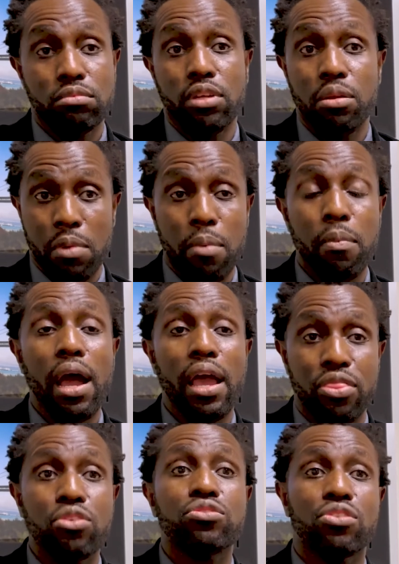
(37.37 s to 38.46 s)
In my
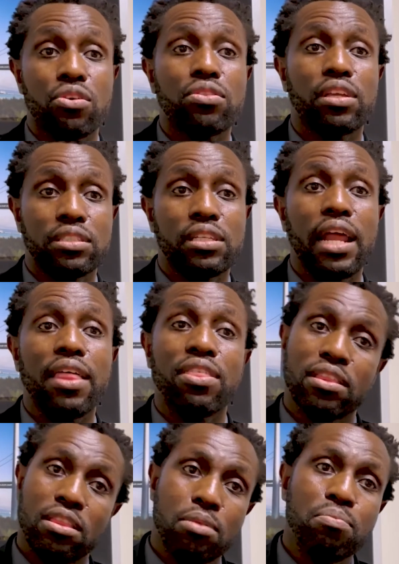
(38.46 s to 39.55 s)
mind, there's certain things that I
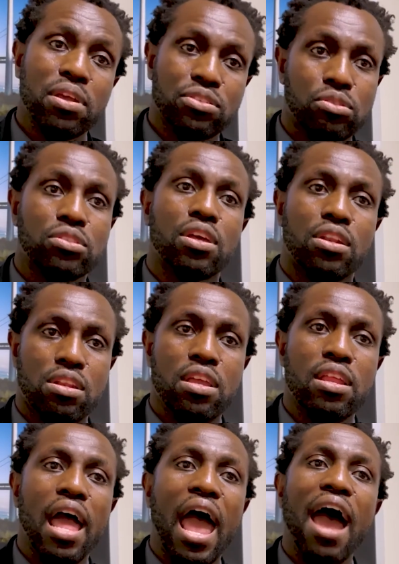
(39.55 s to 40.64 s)
think that the patient is going to
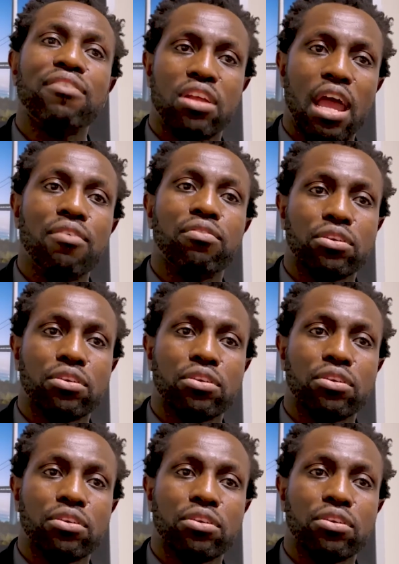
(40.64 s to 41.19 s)
need after having a